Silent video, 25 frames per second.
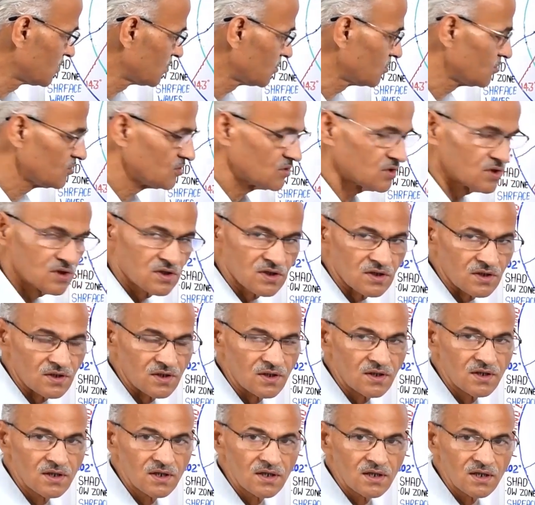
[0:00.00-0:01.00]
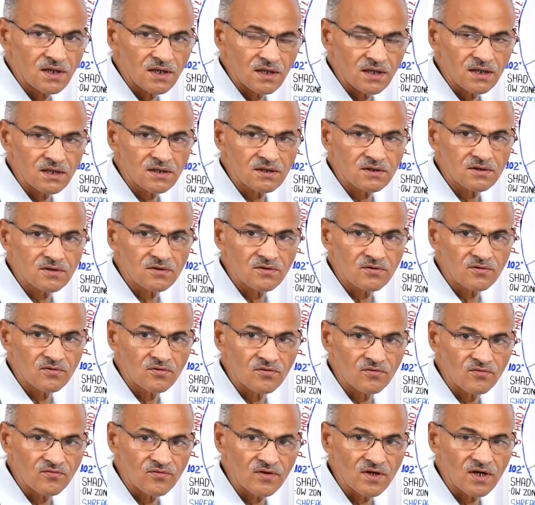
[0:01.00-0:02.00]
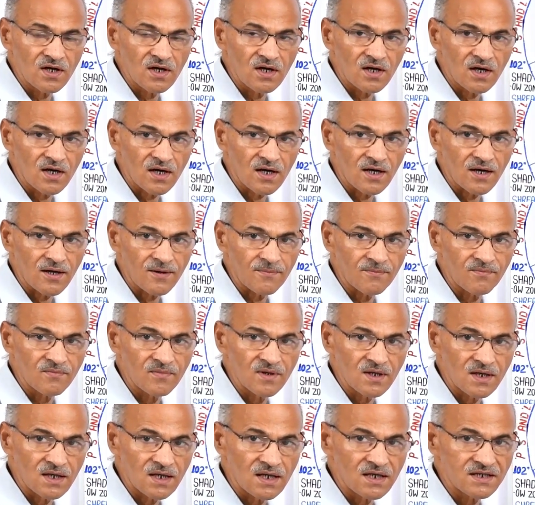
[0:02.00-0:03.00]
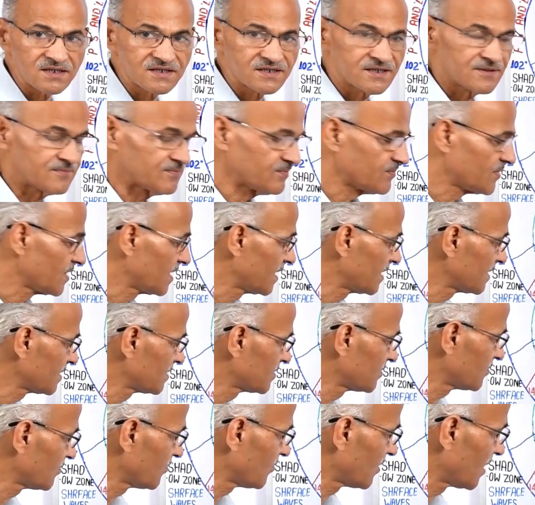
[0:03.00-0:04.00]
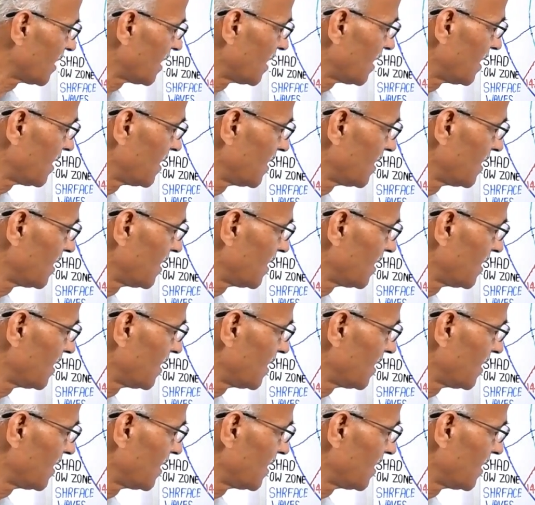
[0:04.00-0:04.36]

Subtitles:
2, 3, it will have less impact, while